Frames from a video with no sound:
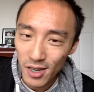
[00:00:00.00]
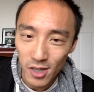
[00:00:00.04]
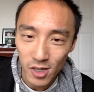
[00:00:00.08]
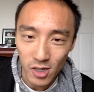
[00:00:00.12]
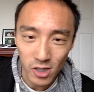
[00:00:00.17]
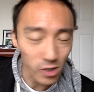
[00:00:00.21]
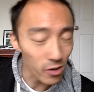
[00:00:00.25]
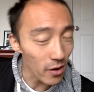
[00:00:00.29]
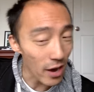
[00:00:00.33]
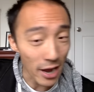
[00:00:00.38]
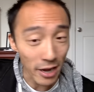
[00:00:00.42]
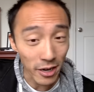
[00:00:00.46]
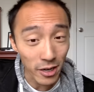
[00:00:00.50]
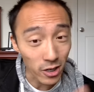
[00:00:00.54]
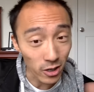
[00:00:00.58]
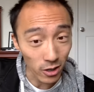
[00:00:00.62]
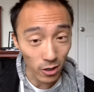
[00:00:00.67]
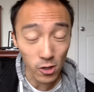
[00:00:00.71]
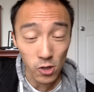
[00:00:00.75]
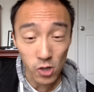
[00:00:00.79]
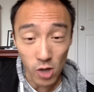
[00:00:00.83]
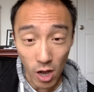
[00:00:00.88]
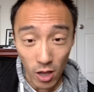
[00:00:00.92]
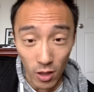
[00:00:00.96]
So I
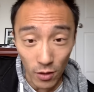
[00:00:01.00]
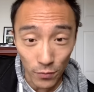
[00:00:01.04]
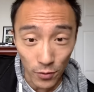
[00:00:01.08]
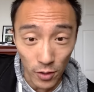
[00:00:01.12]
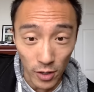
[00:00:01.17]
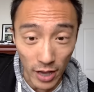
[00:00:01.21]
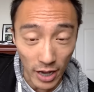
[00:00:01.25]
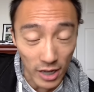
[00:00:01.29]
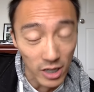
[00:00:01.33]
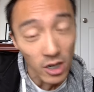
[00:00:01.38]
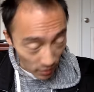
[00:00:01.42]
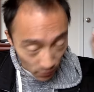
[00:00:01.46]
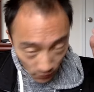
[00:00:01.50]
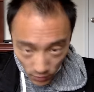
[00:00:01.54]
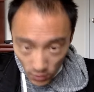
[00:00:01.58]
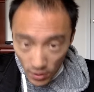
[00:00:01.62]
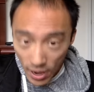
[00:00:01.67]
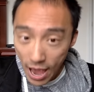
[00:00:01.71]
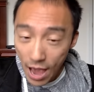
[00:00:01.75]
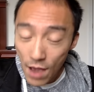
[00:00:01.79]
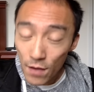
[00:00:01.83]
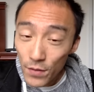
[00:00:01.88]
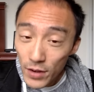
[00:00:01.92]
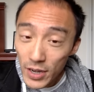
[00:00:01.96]
encourage all of you guys, if you
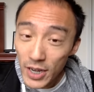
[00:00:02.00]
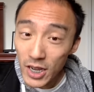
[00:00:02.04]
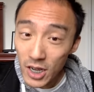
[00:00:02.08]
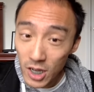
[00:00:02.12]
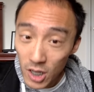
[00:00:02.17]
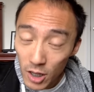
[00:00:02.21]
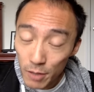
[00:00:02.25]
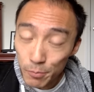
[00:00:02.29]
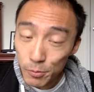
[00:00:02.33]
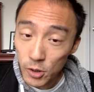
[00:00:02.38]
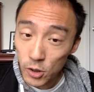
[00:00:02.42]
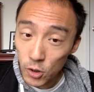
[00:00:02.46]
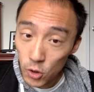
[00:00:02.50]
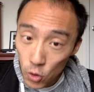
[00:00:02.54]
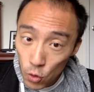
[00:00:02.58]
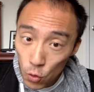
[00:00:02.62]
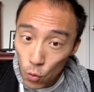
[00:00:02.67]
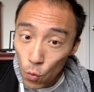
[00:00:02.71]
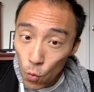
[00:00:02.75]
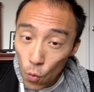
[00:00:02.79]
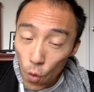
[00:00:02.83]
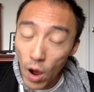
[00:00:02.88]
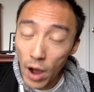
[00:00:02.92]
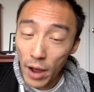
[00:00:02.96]
have any clips you
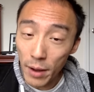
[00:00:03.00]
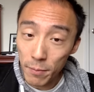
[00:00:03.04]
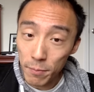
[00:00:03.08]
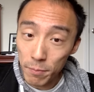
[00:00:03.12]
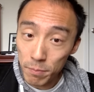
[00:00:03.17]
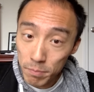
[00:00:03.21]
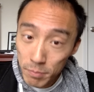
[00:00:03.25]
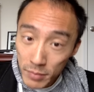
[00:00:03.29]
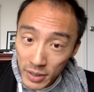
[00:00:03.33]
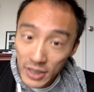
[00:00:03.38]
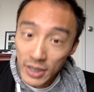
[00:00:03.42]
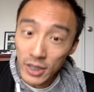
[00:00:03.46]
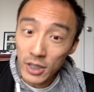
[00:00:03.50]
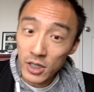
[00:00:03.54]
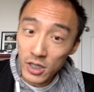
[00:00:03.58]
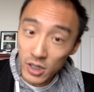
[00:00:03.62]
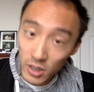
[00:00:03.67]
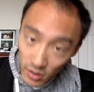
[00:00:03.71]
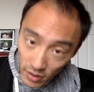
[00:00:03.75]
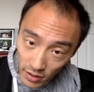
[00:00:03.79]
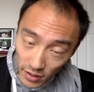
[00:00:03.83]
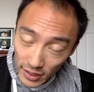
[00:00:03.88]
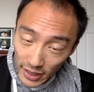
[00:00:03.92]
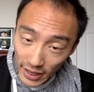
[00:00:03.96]
want me to
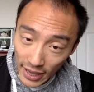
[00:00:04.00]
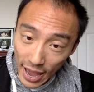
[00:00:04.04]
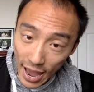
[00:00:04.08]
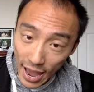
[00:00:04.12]
look